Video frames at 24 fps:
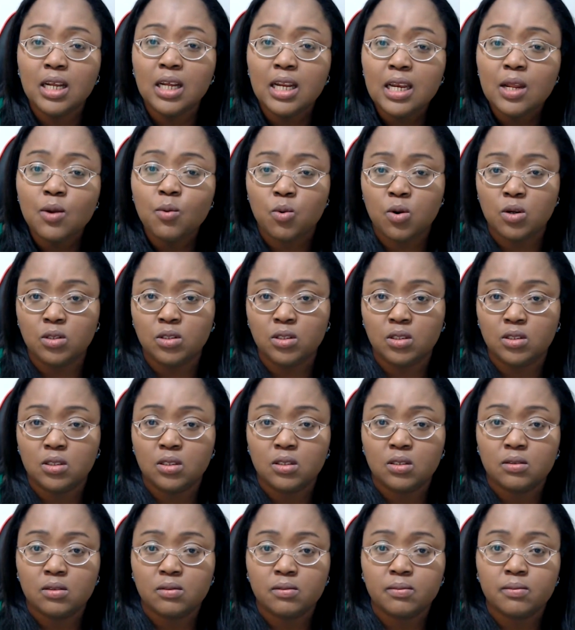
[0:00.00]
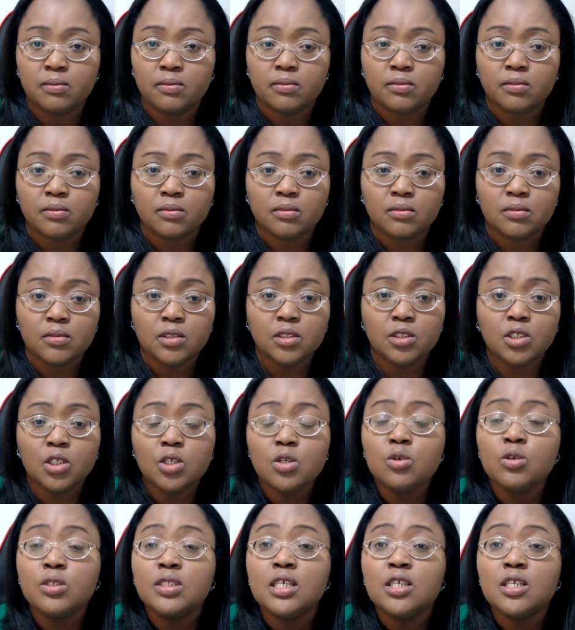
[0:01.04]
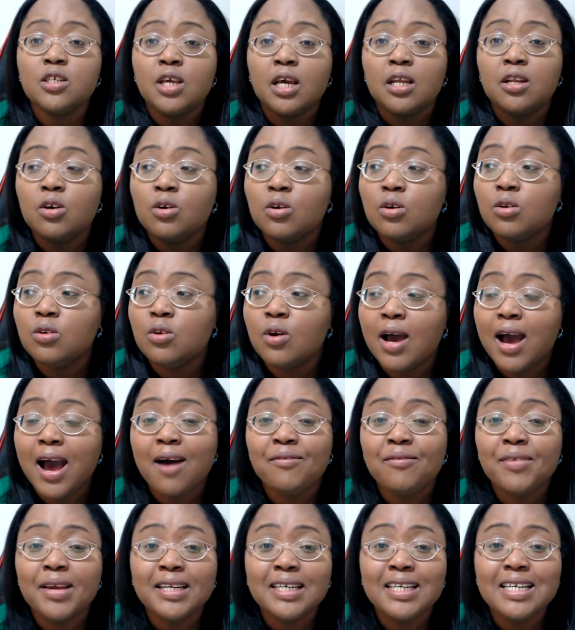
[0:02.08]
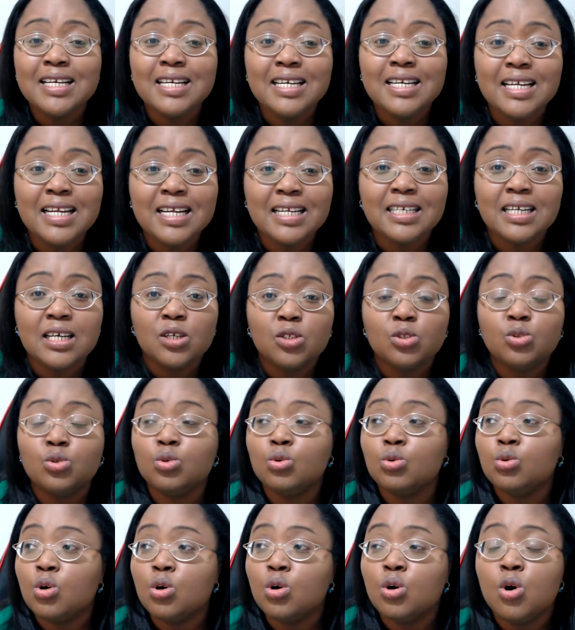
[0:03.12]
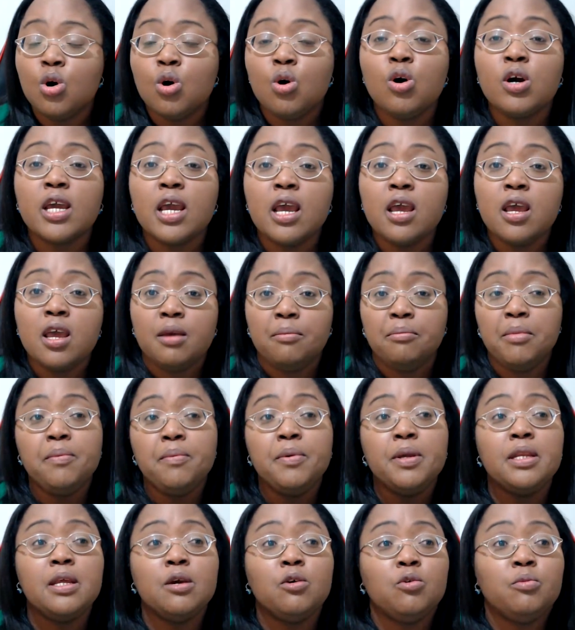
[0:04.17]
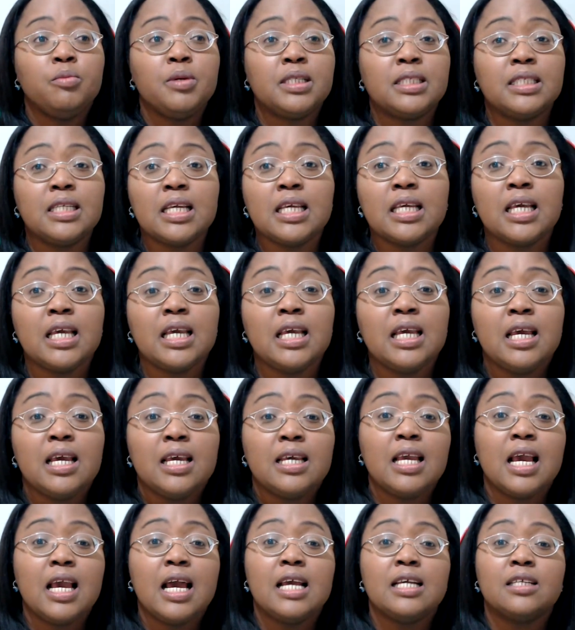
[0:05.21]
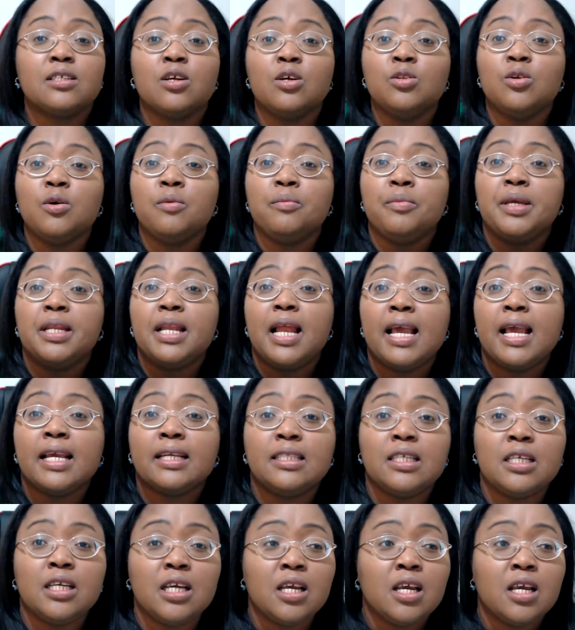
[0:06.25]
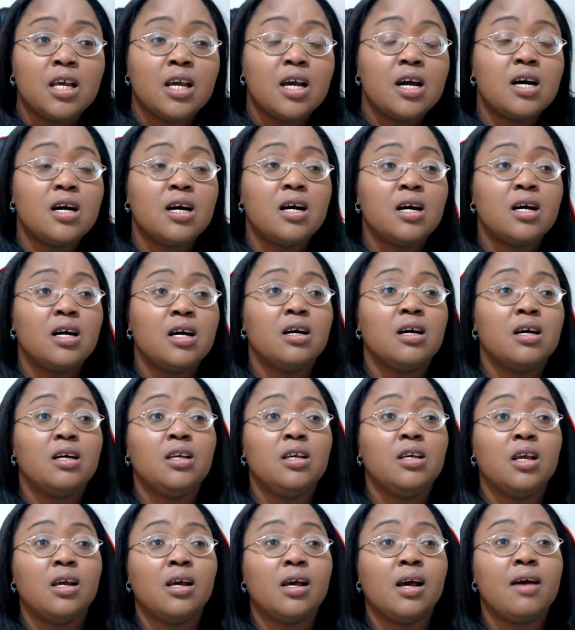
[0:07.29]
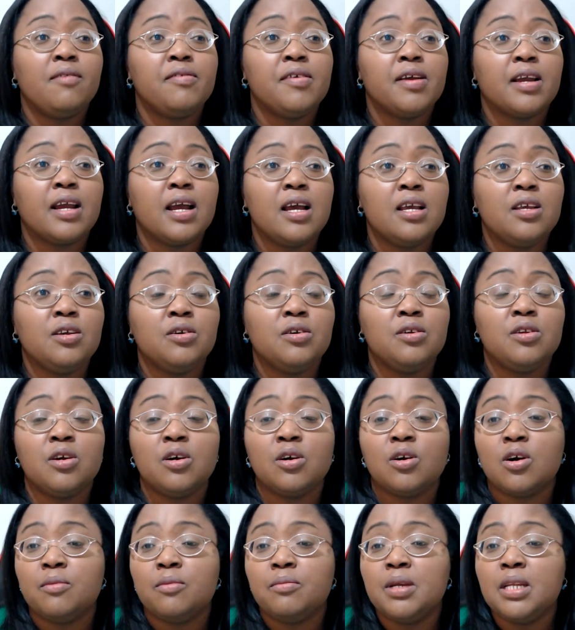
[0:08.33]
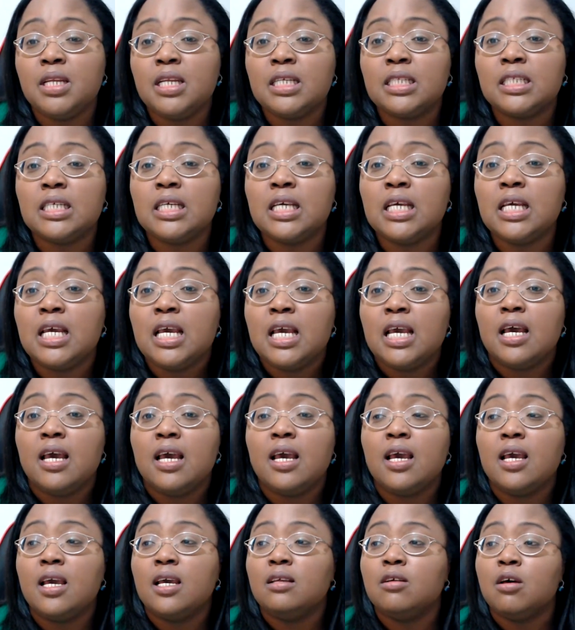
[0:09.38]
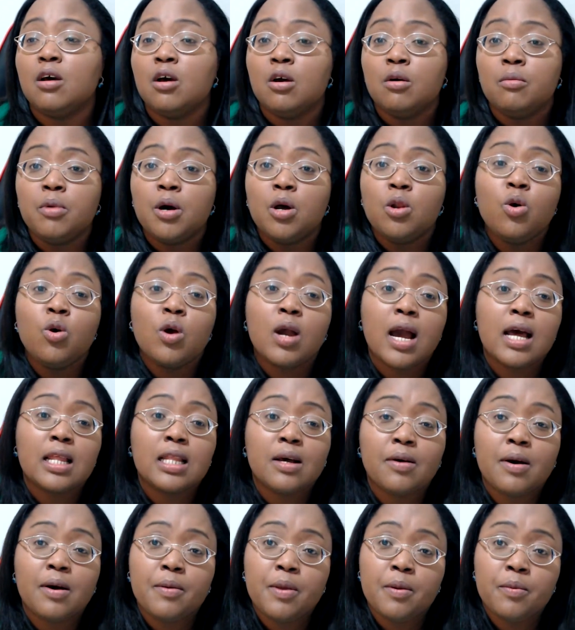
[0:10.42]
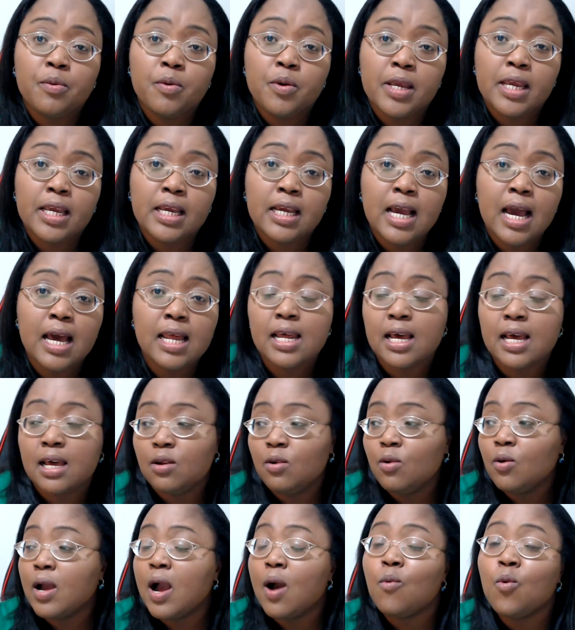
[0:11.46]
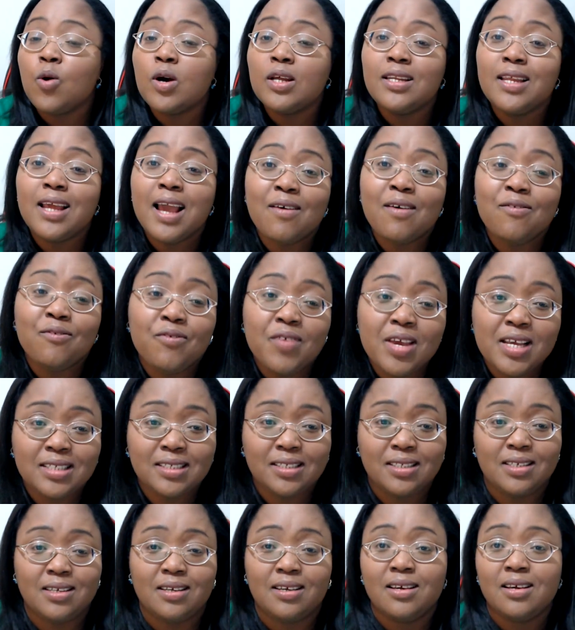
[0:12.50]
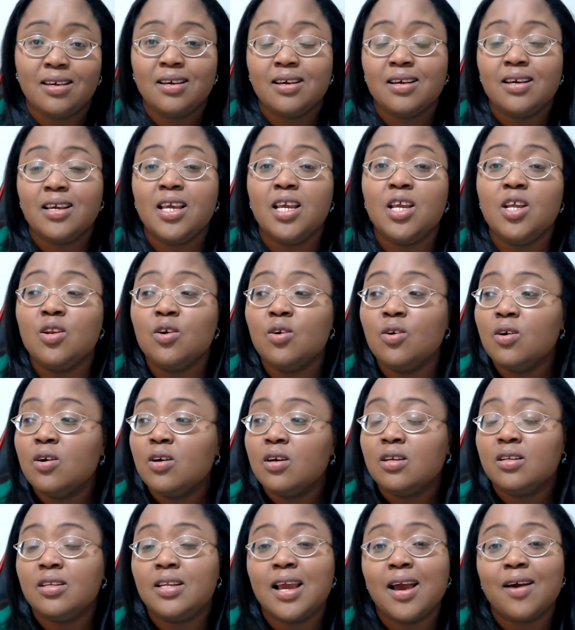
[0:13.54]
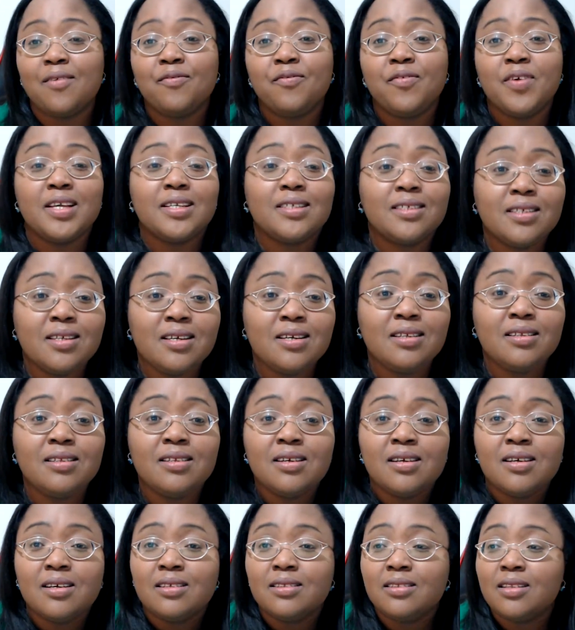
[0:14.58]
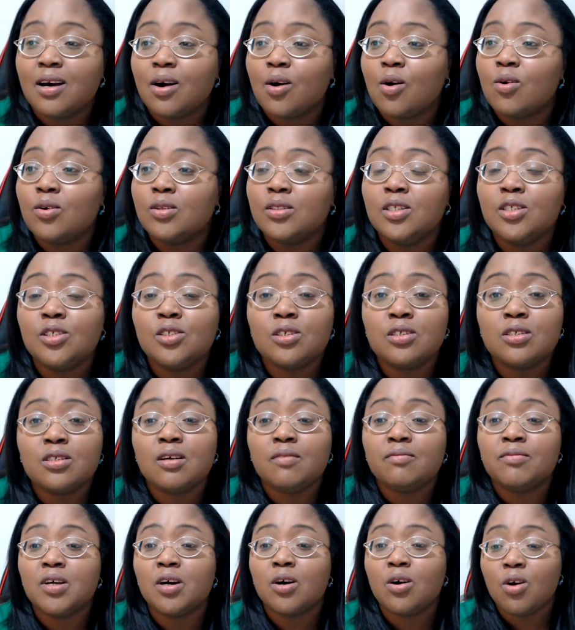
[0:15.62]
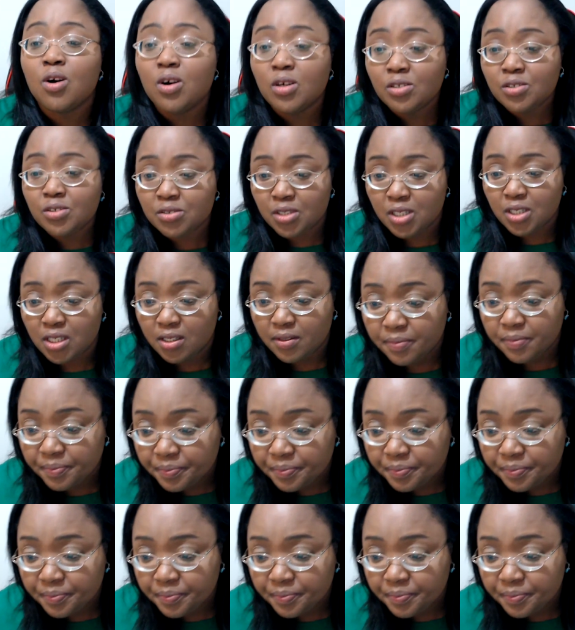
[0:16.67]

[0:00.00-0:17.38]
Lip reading: really want? Do you think you're not going to have any need to go? Okay, maybe they will be thinking, yeah, it's going to be like the African Union community. But look at our people in Ghana. Look at what they are facing. They are facing the conditions of the country.